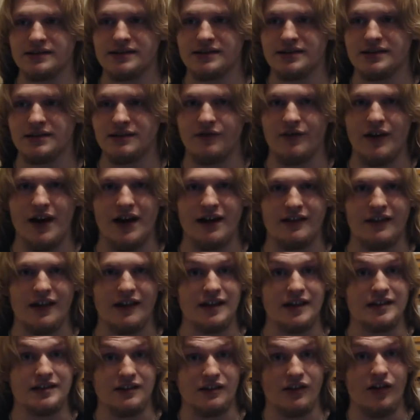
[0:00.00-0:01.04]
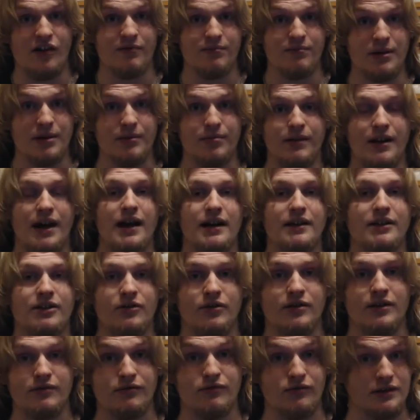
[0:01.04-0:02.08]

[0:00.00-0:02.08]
to the fact that there's a lot of people that are doing